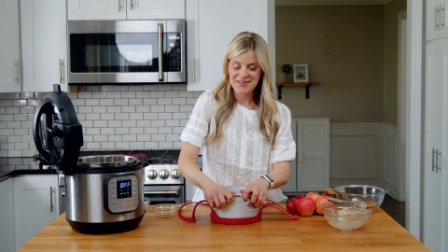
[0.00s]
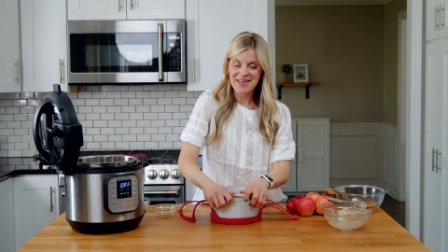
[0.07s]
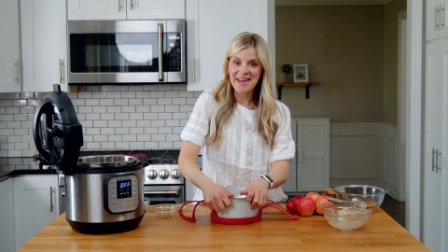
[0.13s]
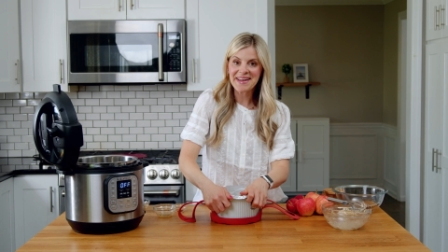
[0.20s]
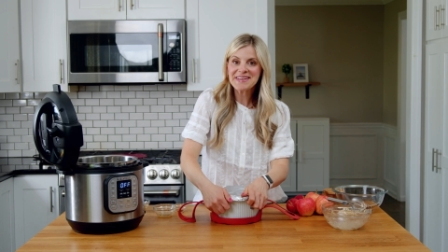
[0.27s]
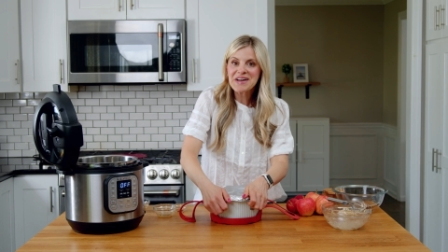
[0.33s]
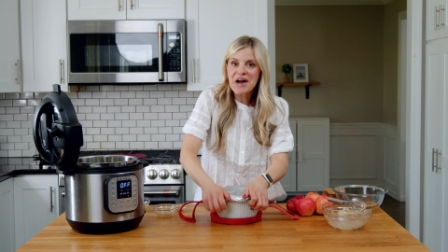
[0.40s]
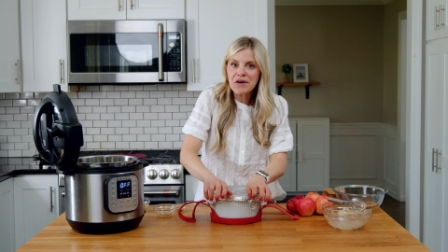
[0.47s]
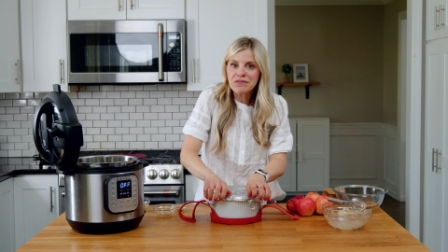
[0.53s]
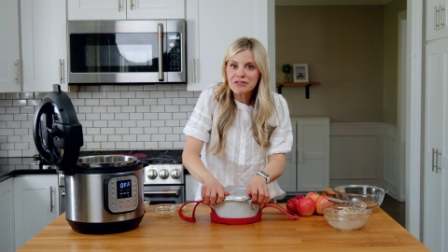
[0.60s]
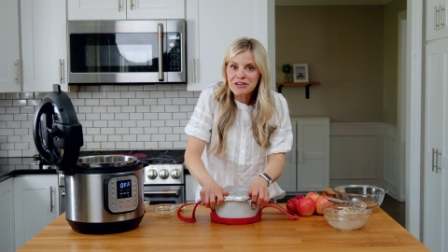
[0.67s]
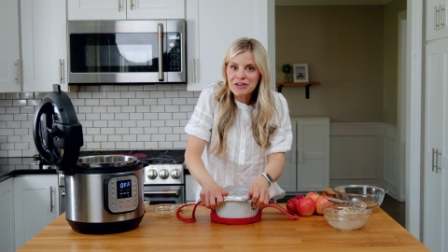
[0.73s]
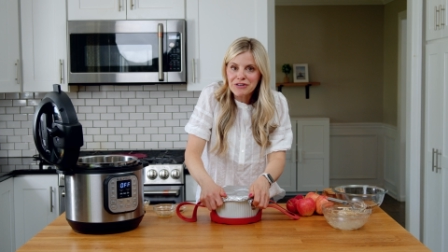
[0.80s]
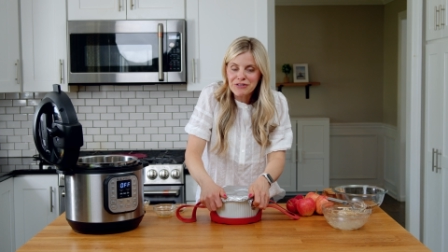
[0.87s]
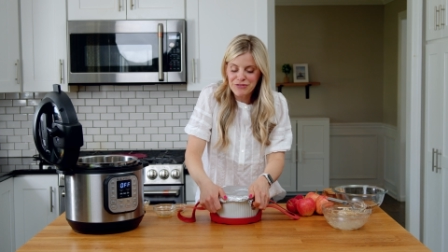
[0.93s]
Okay, cover
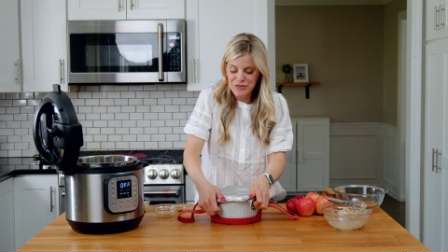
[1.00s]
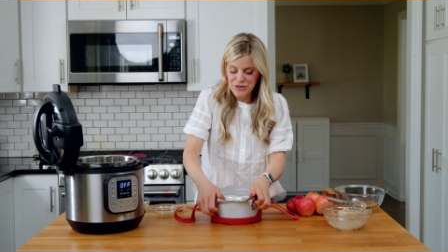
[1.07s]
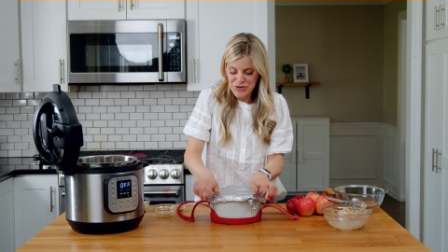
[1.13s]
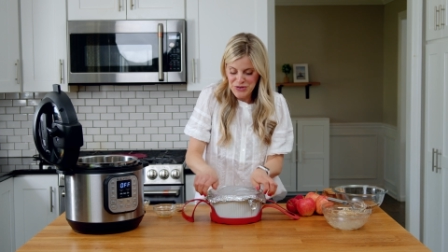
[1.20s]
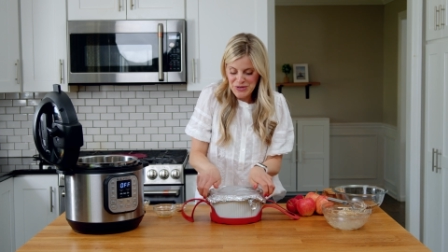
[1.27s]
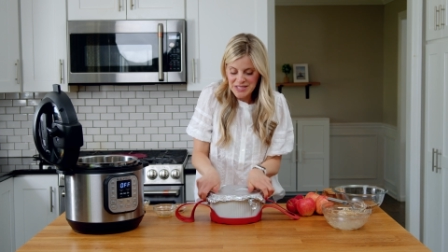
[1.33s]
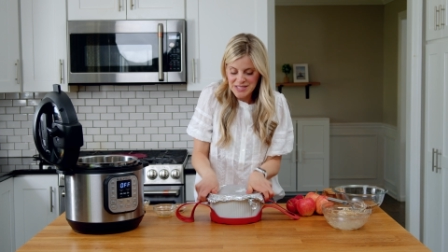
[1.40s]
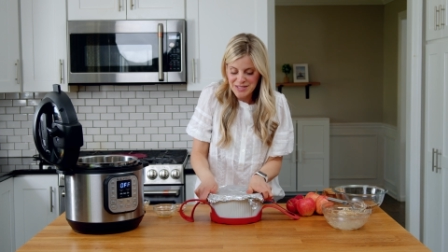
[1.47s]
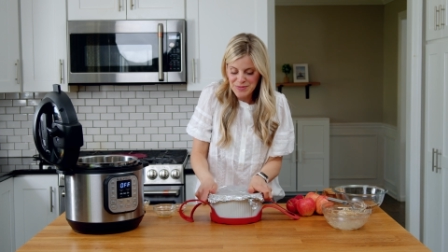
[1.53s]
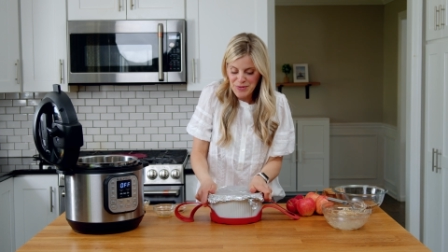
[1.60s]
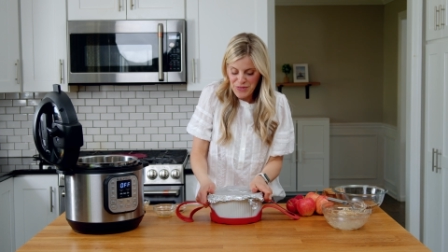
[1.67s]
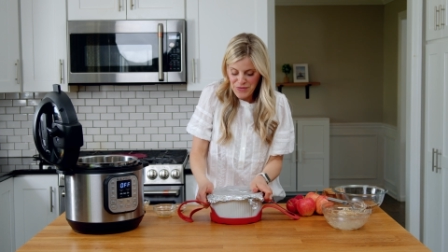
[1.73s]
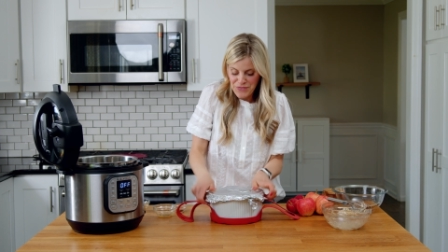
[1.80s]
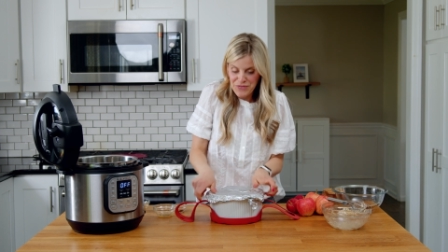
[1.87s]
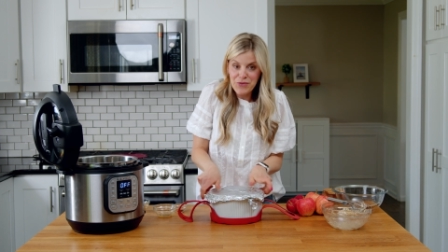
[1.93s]
your fruit crisp
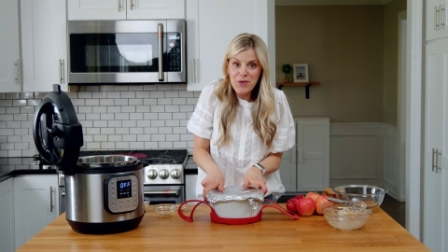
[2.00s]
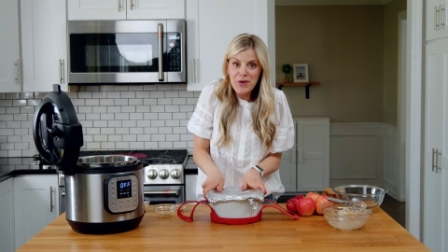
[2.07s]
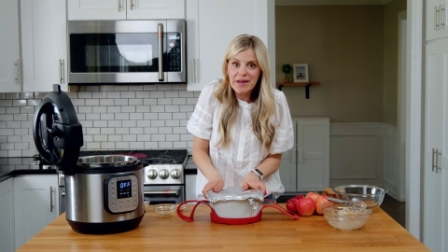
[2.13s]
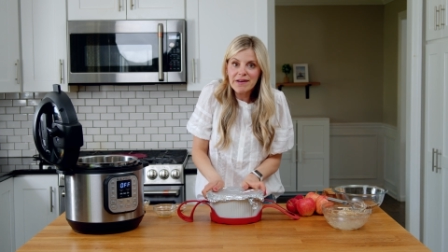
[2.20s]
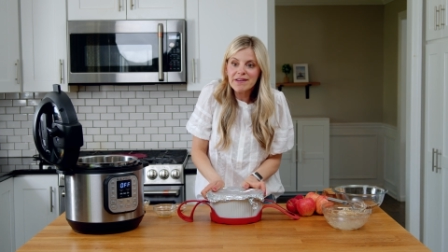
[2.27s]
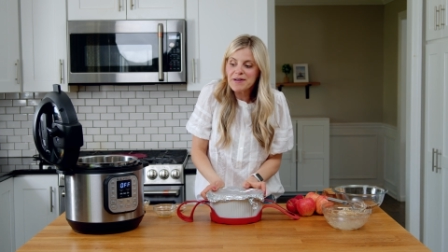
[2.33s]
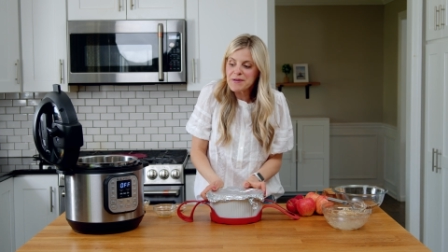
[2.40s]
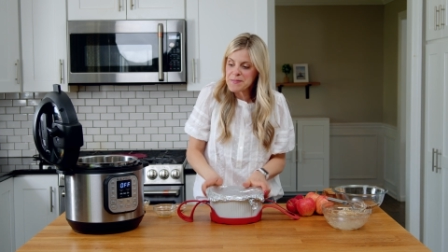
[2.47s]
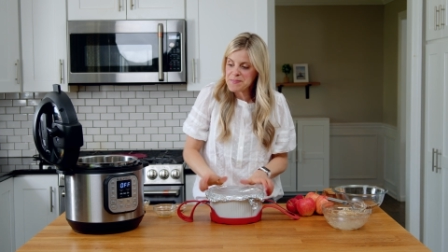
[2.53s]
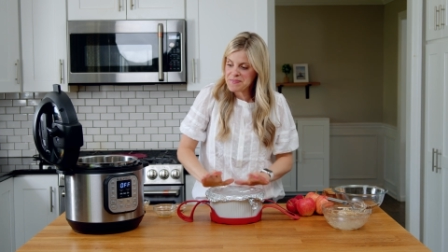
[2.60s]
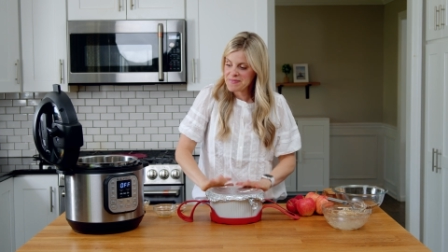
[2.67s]
with foil.